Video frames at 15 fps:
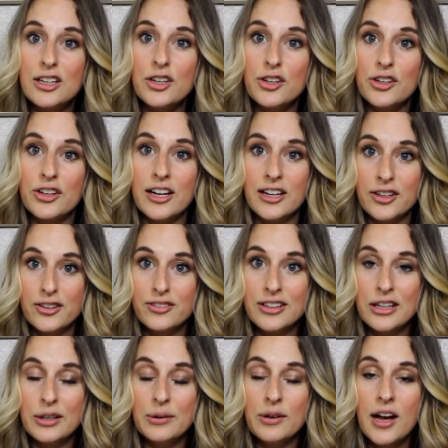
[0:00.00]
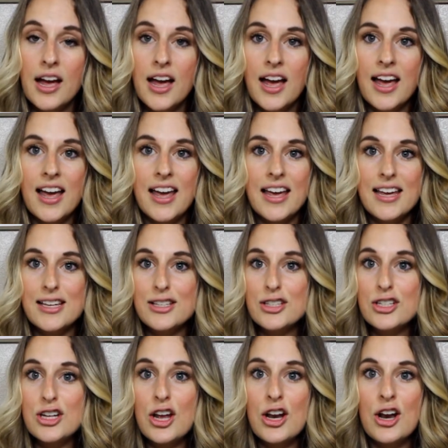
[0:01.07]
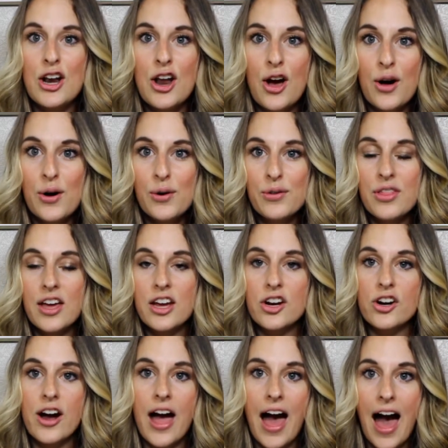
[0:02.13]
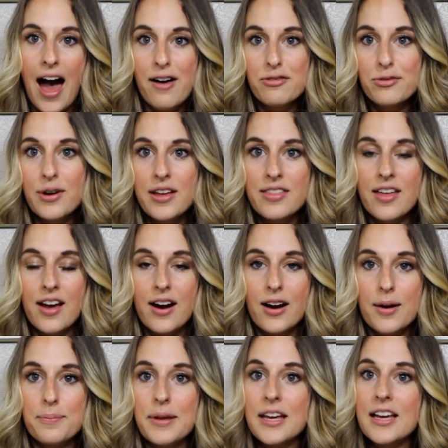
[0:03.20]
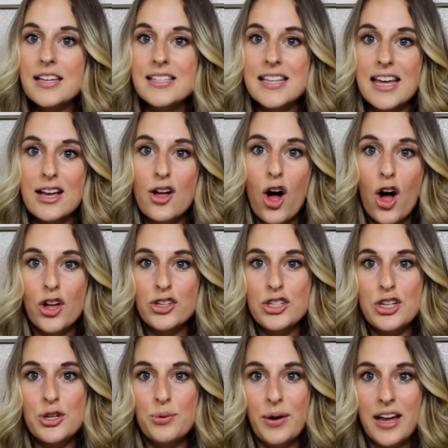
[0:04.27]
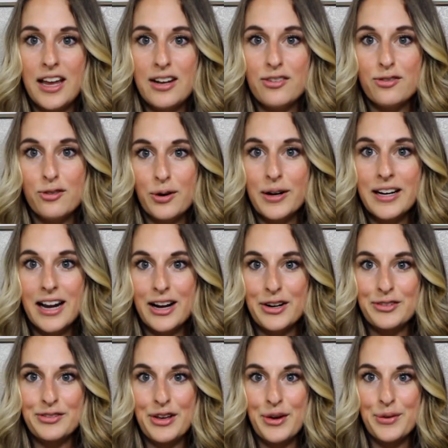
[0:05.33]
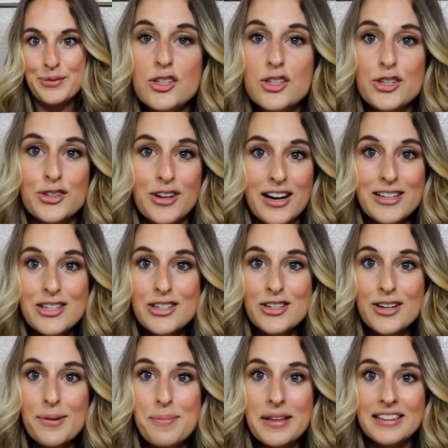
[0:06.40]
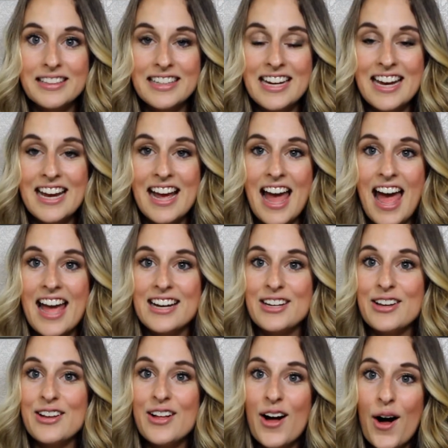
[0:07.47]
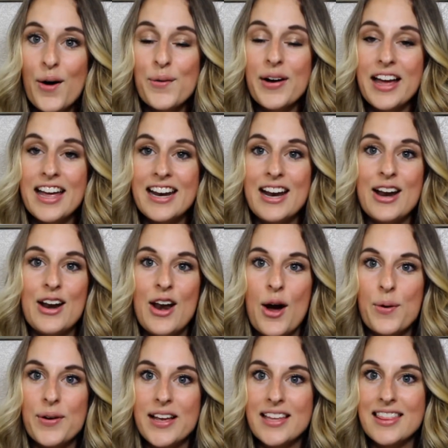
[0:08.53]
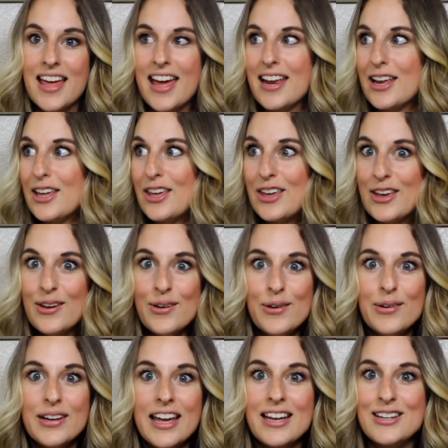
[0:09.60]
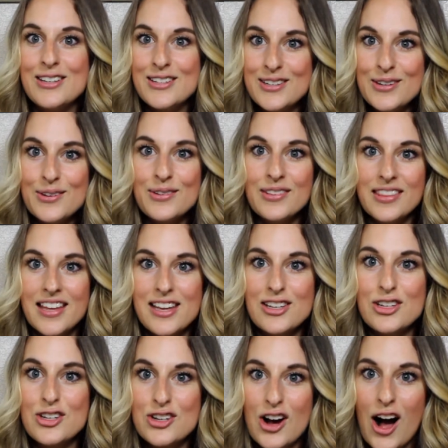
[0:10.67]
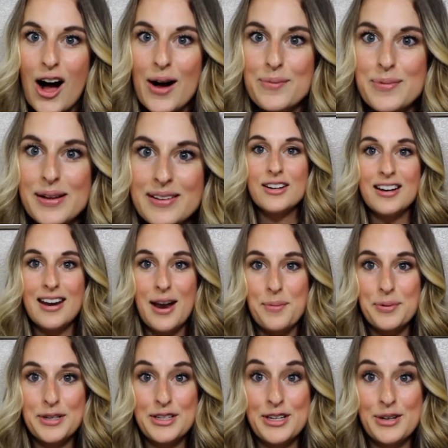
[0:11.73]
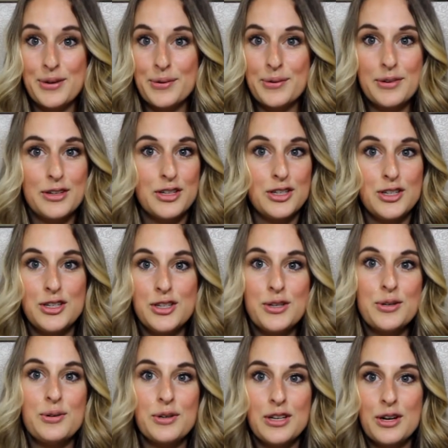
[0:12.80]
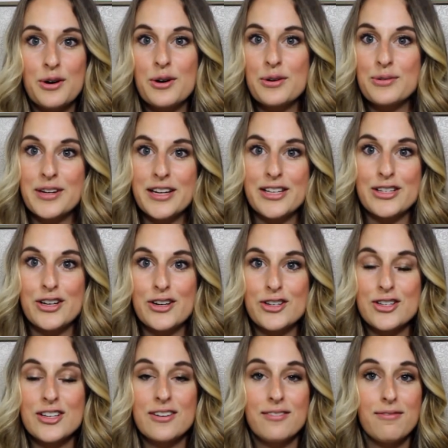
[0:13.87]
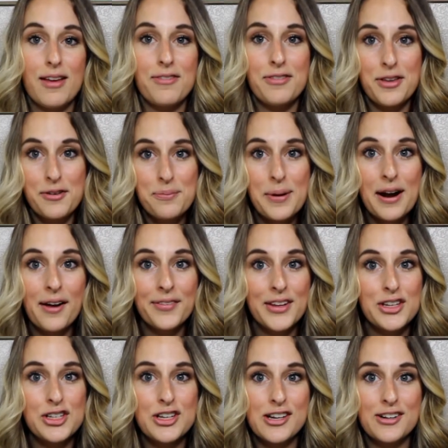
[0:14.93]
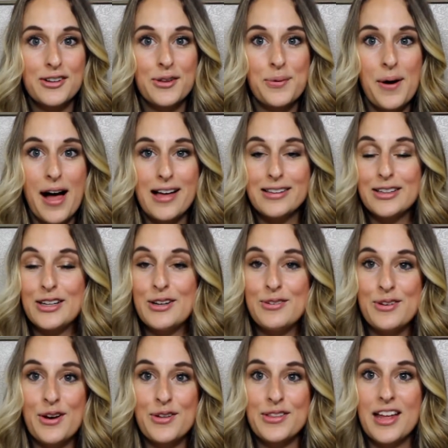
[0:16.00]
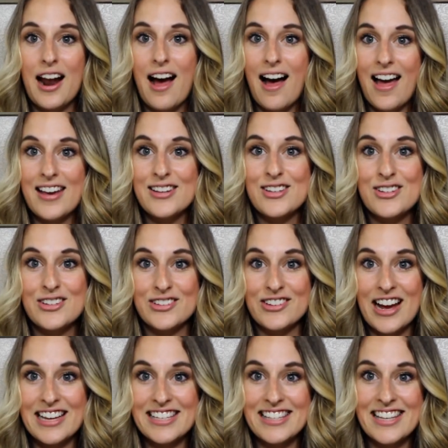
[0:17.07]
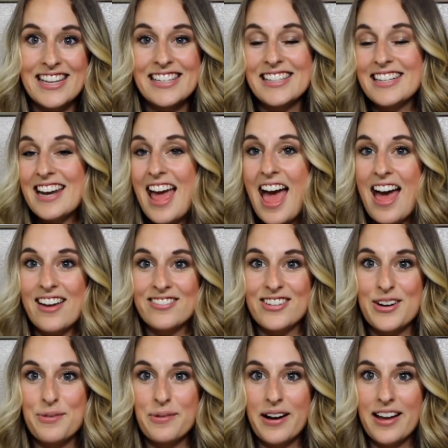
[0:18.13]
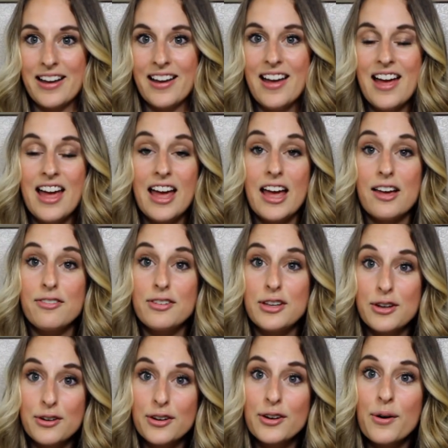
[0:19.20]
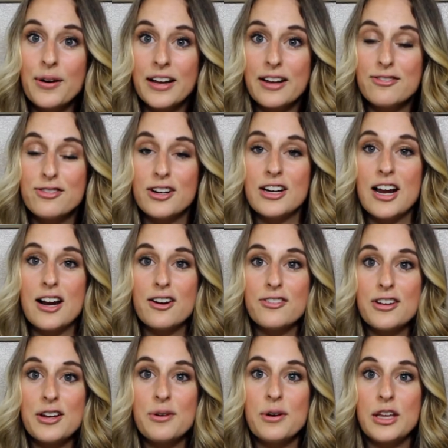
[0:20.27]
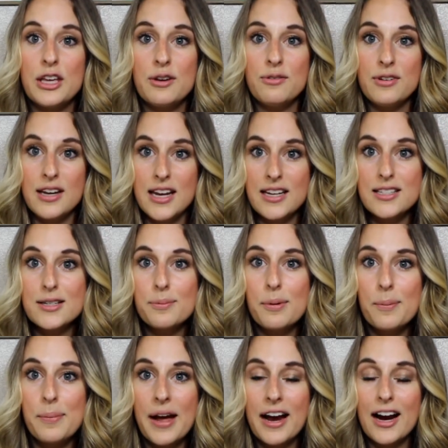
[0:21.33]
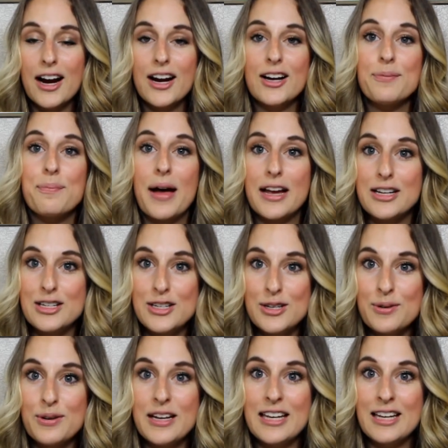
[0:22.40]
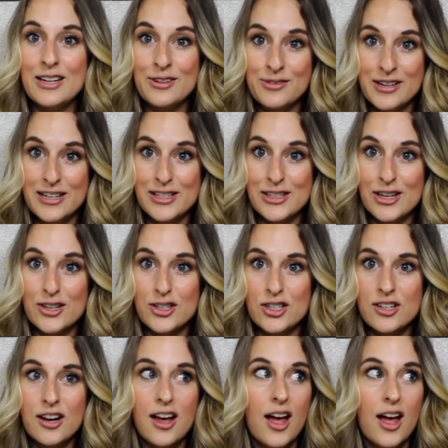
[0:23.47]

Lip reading: your interview is to know that you're halfway there because they called you in for an interview. Trust your ability and go in knowing that you can do this job. Number 2, do your research. If you've been on this channel a while, you know that I stress this in every way. If you're going in for an interview, you need to prepare by doing your research.